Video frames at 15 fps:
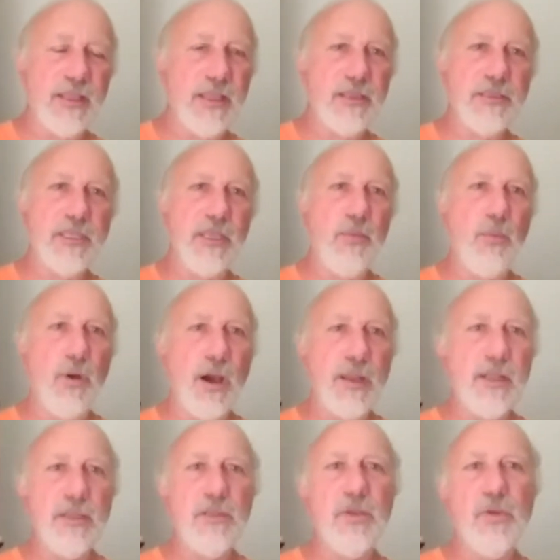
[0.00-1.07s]
because he
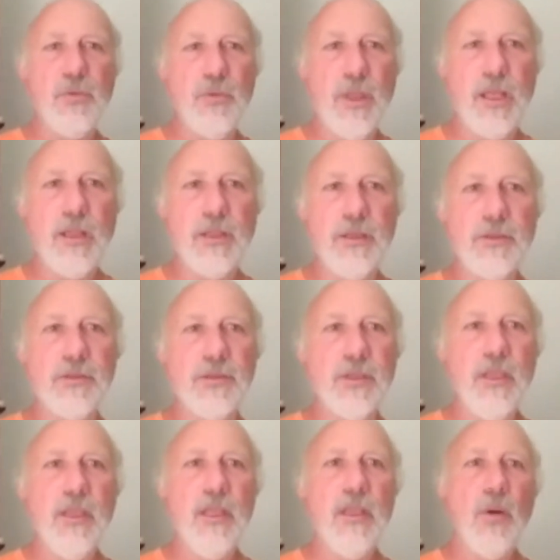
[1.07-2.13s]
wanted to relish